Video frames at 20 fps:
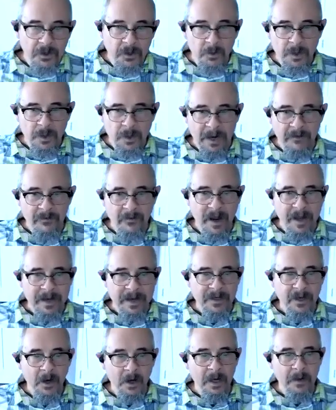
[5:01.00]
to whenever I
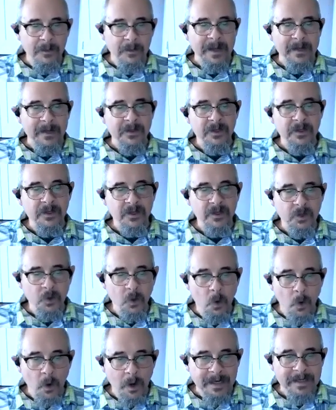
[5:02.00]
talk about the
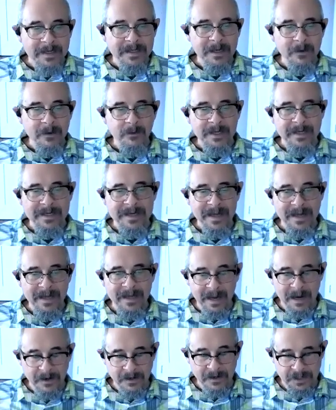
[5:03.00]
stories that we
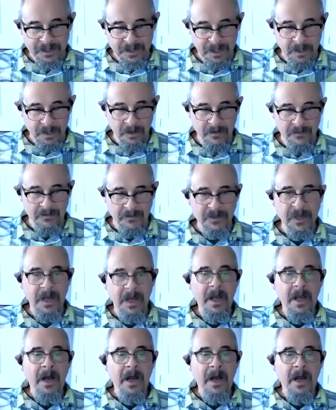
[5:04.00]
tell ourselves